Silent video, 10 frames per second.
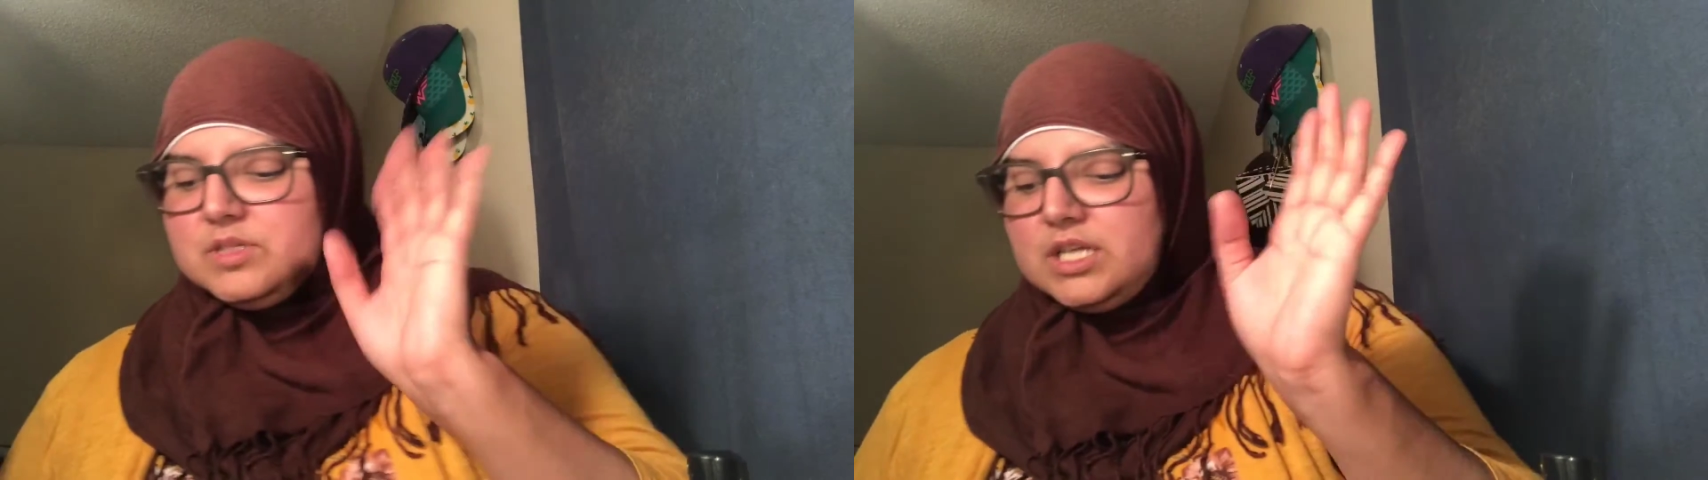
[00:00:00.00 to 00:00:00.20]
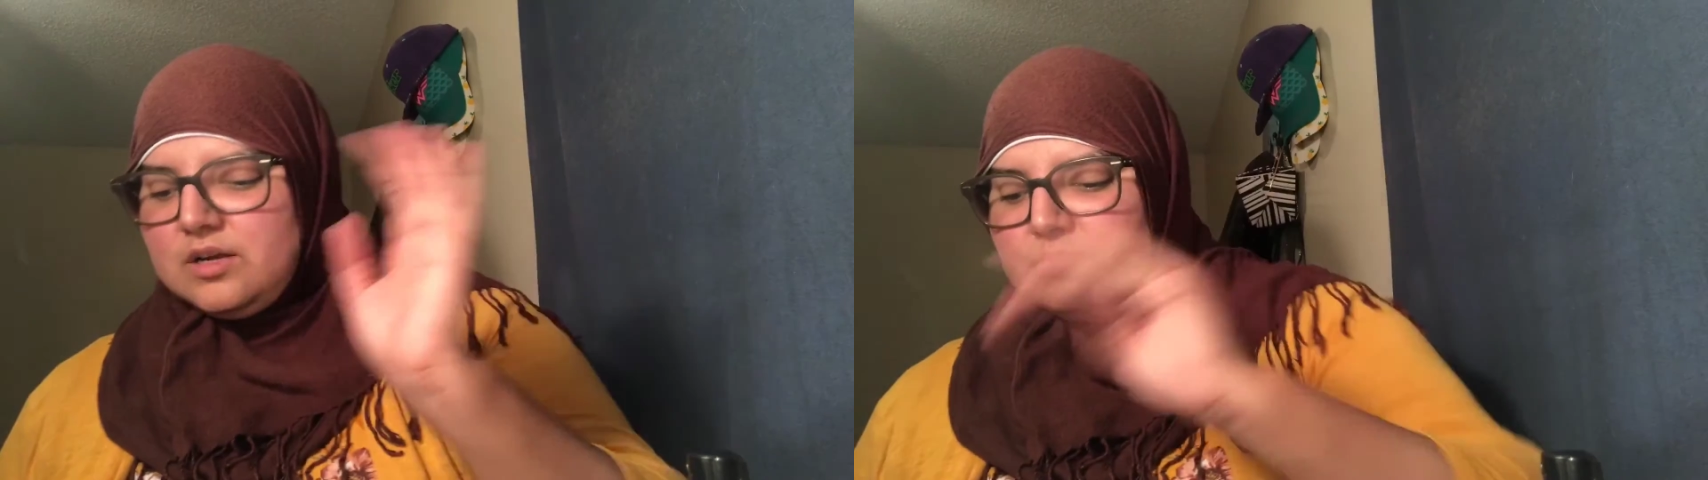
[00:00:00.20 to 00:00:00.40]

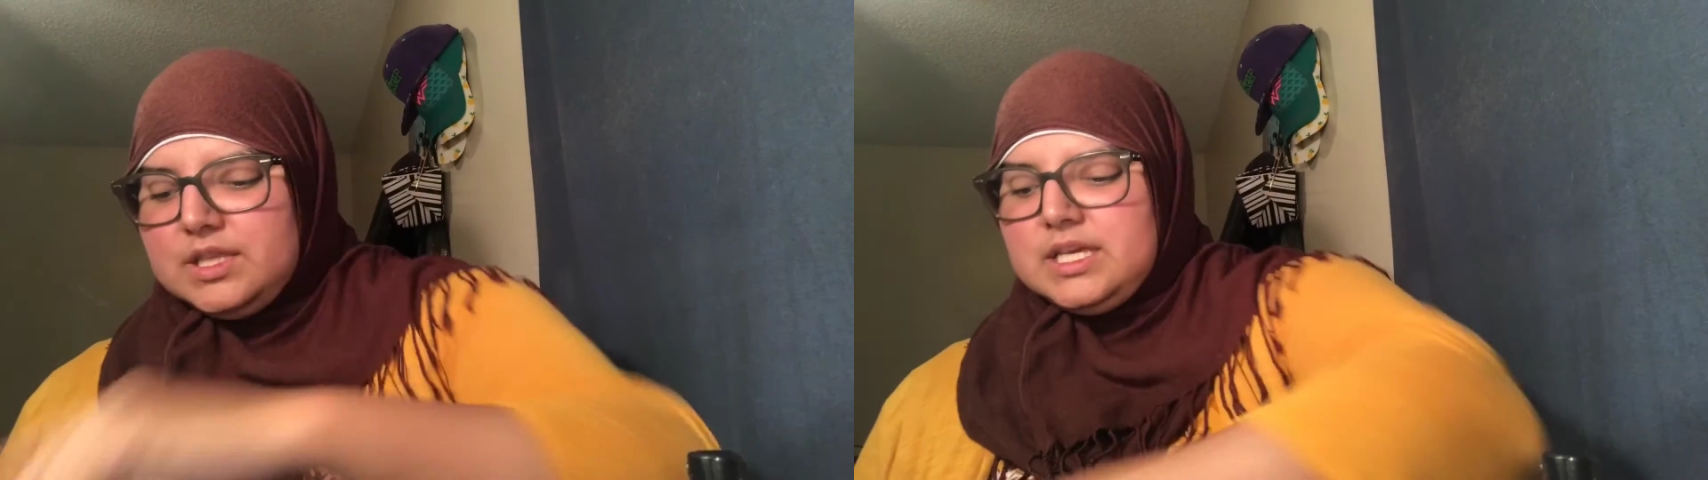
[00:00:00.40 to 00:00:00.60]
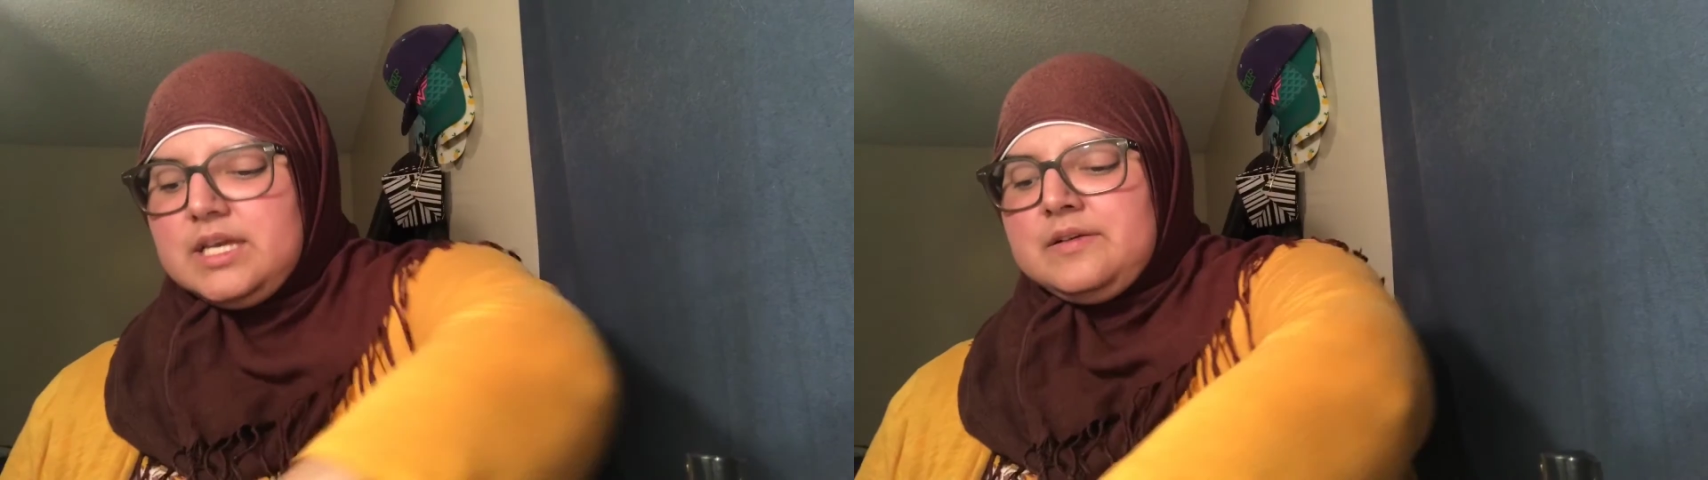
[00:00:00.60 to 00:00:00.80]
Done
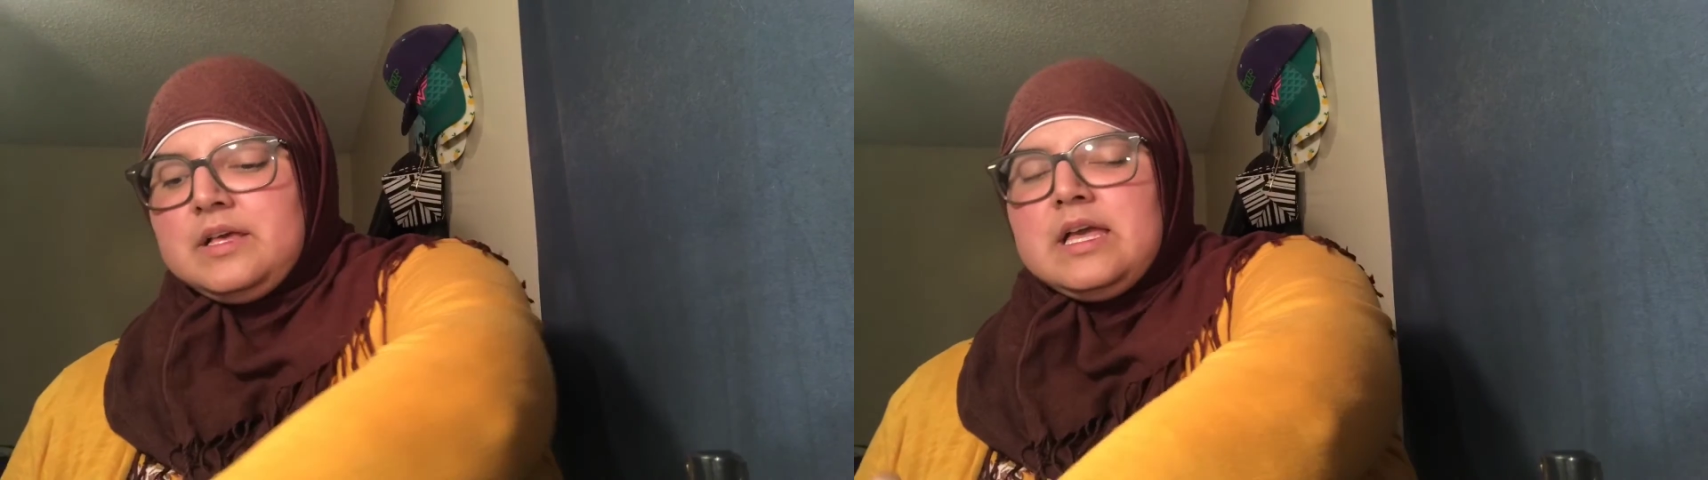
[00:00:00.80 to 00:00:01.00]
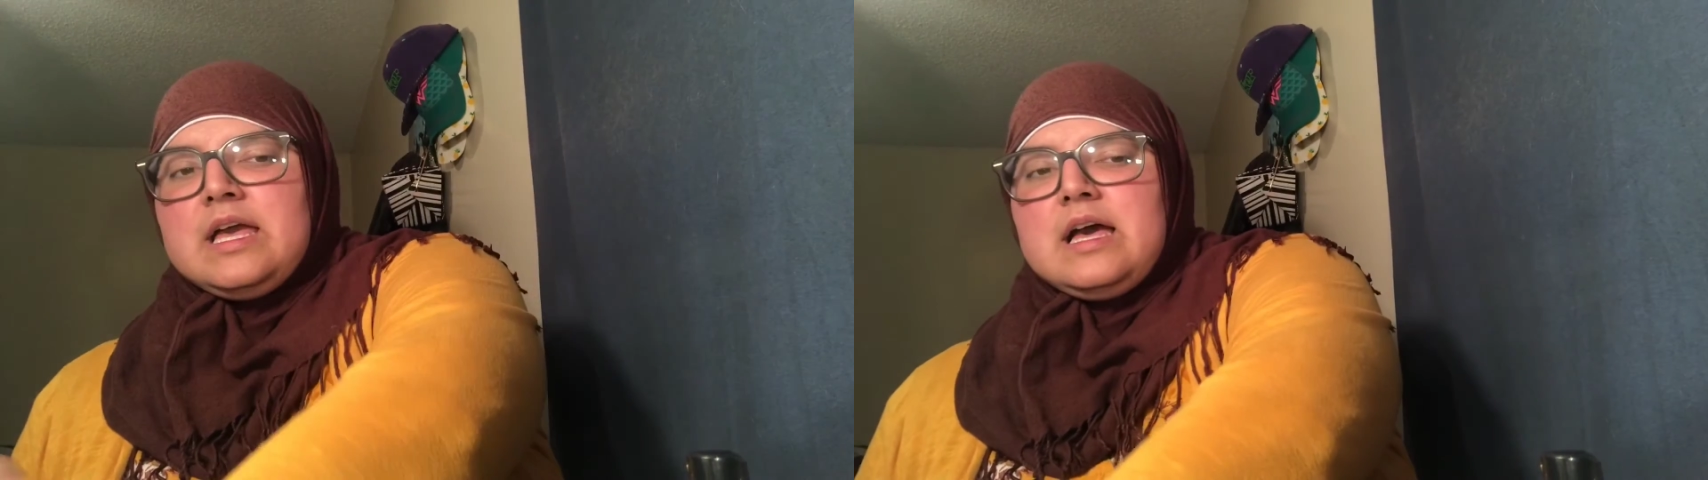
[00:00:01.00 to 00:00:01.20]
with it.
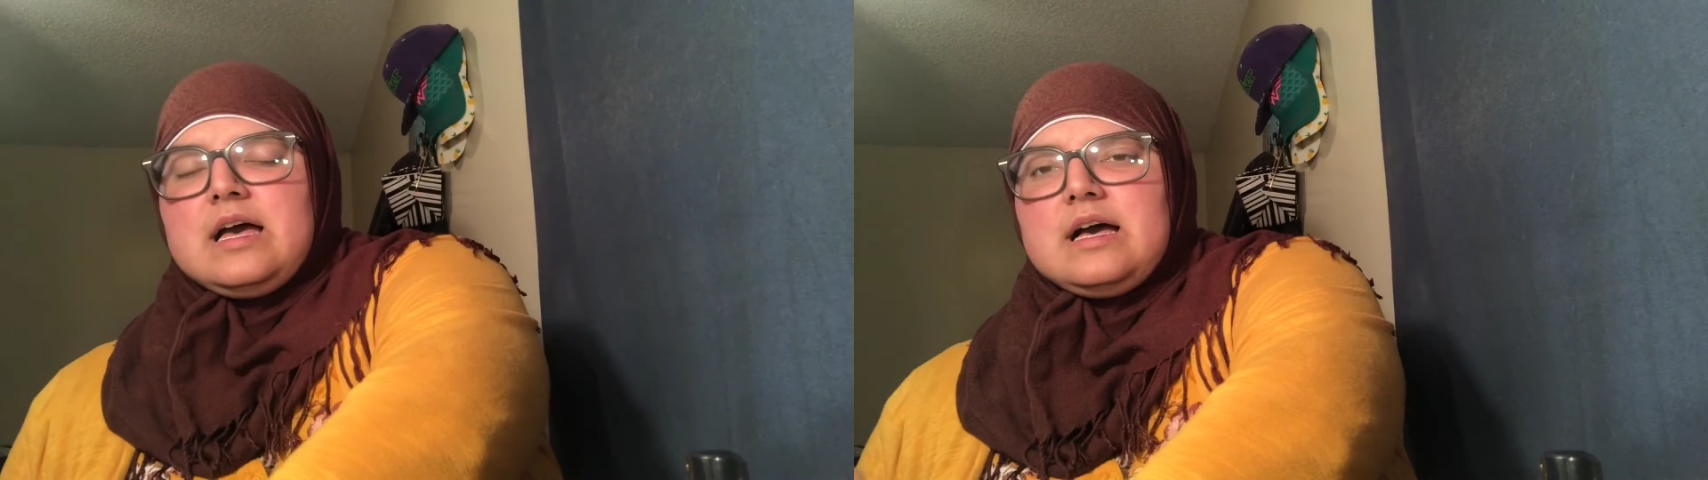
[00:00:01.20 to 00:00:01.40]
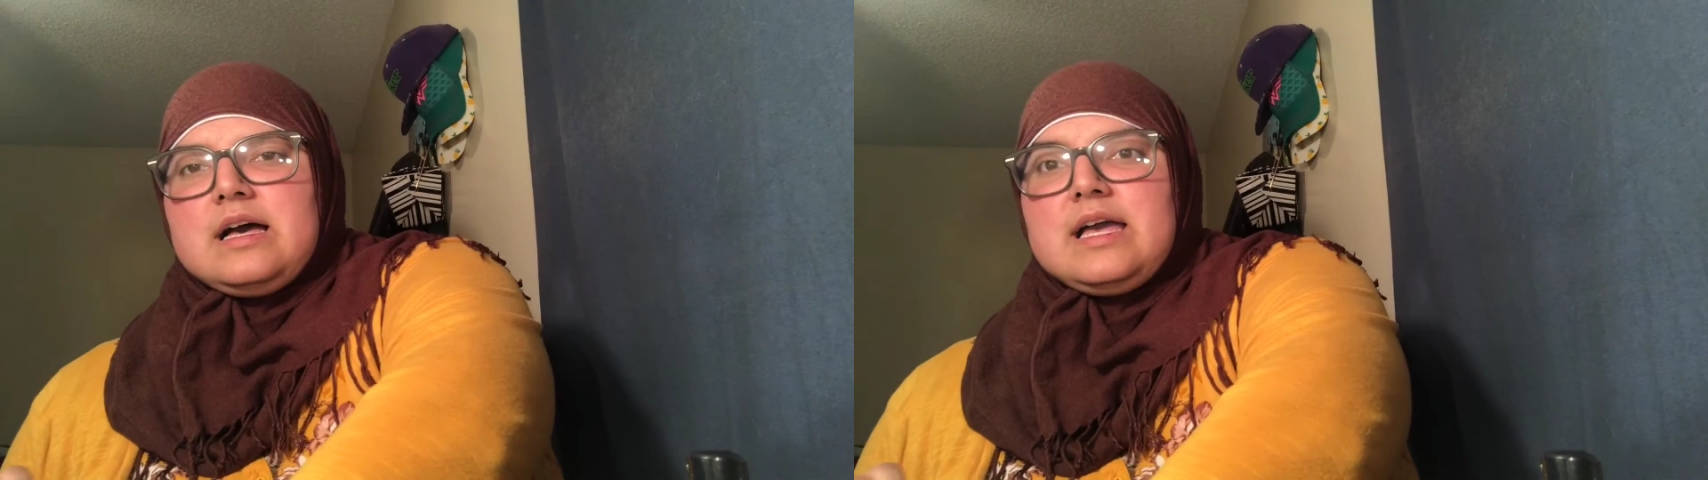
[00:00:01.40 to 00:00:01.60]

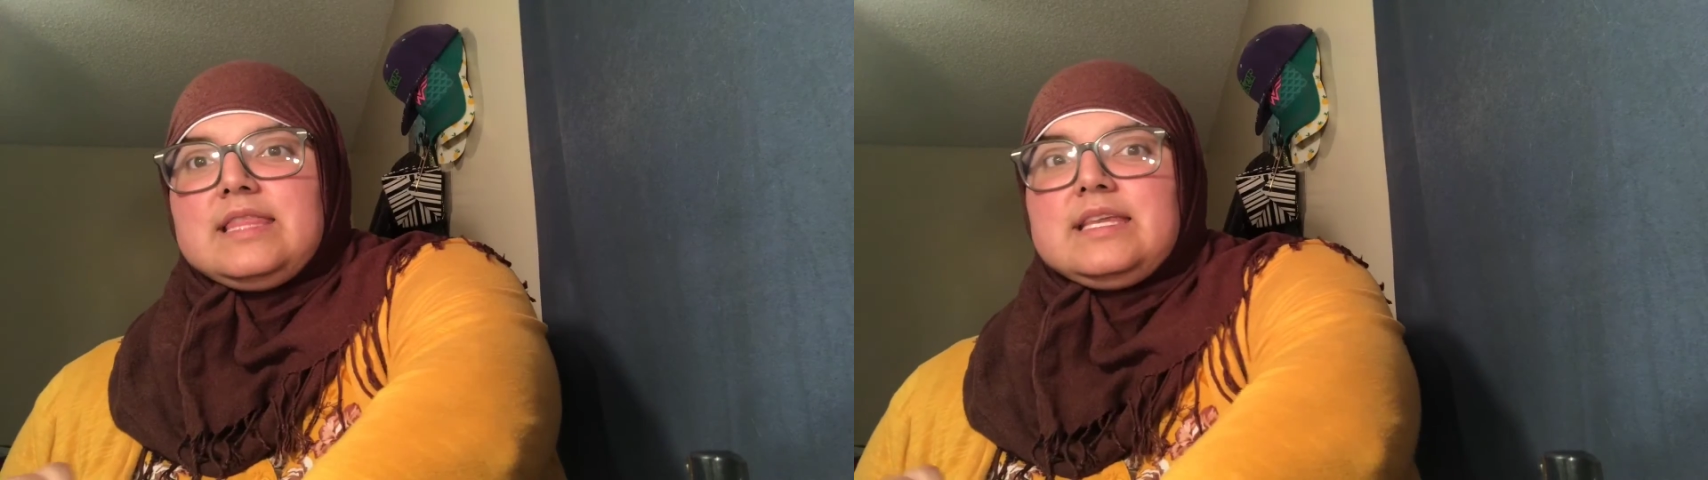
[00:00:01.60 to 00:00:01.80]
And